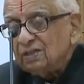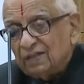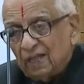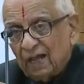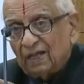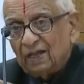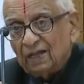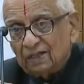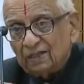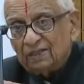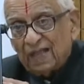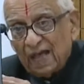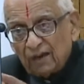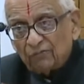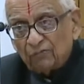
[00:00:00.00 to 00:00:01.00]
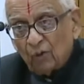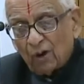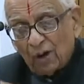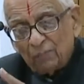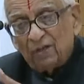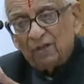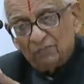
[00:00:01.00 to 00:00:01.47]
the,
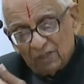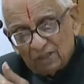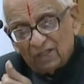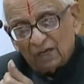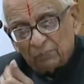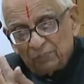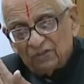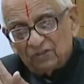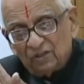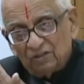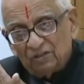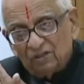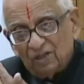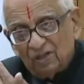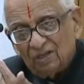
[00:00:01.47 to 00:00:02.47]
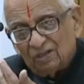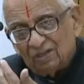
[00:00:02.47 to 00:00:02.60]
therefore, I mean, that means the,